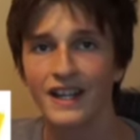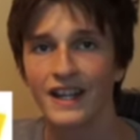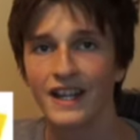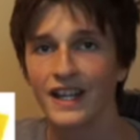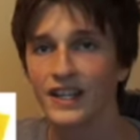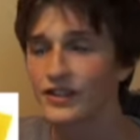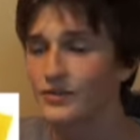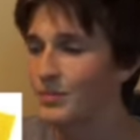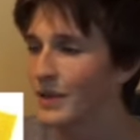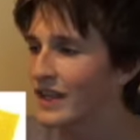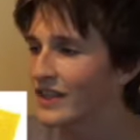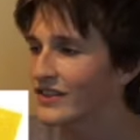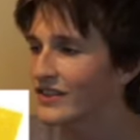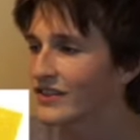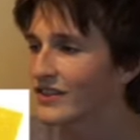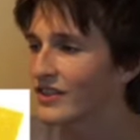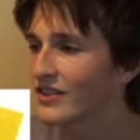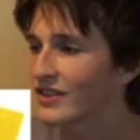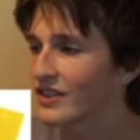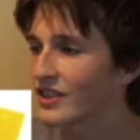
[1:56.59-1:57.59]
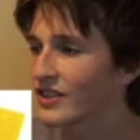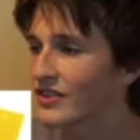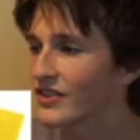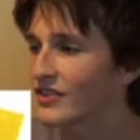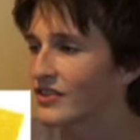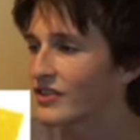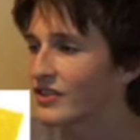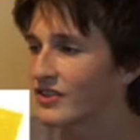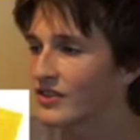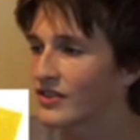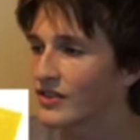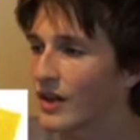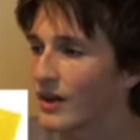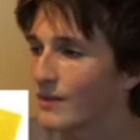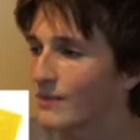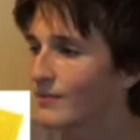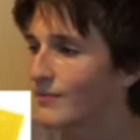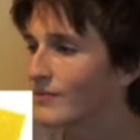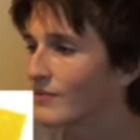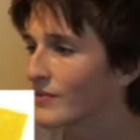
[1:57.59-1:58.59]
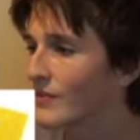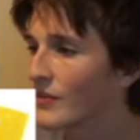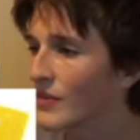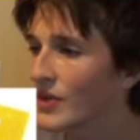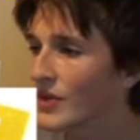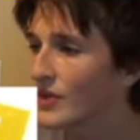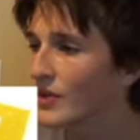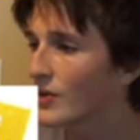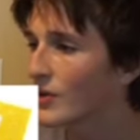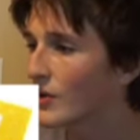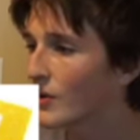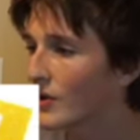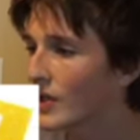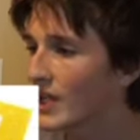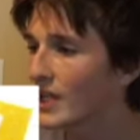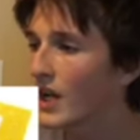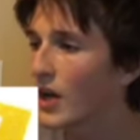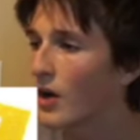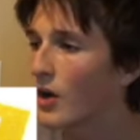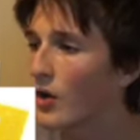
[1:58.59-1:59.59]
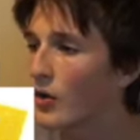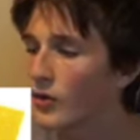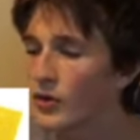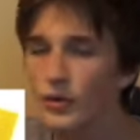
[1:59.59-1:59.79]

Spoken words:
It's basically just some little, the